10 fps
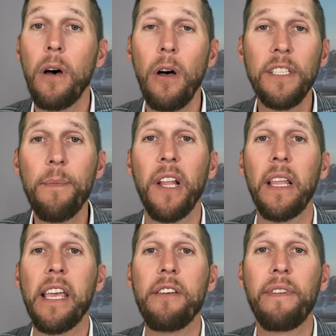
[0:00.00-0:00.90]

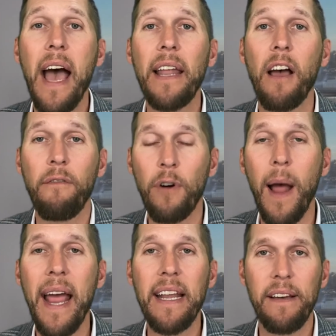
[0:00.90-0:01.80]
Ultimately, you've got a
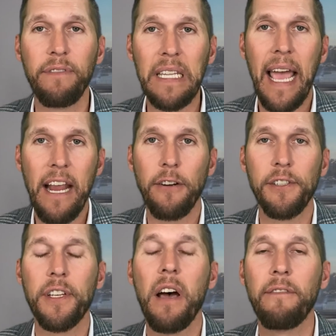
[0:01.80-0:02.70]
variety of
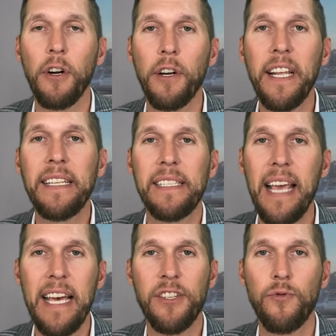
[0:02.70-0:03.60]
layers of earnings
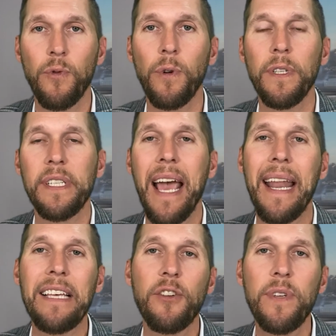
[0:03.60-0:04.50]
test rules,
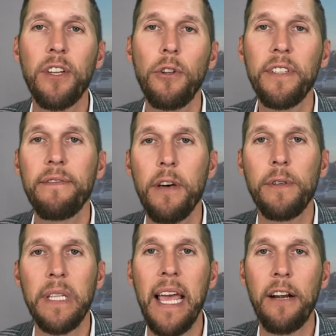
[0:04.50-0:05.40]
and as a result of
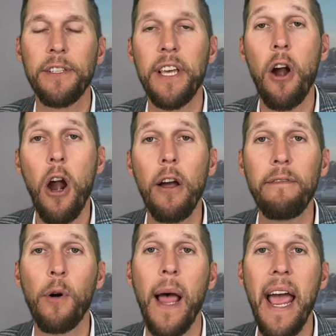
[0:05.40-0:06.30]
those layers, there are a
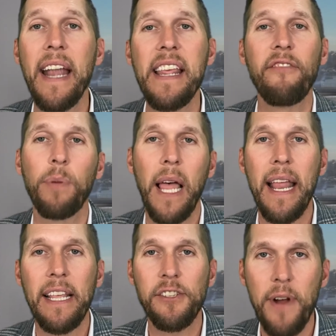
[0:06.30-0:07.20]
variety of
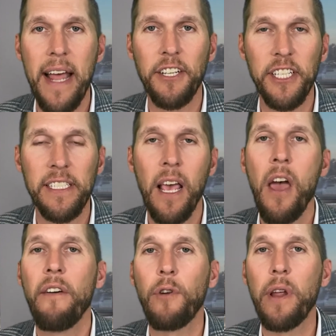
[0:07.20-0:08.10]
planning strategies
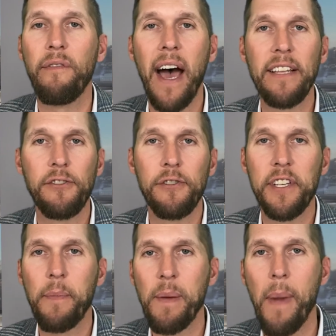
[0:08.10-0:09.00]
for advisors
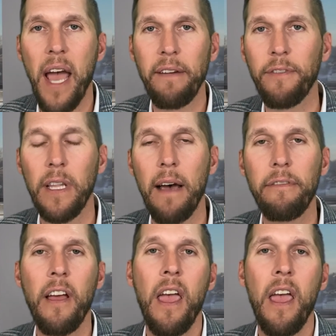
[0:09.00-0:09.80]
to be mindful of.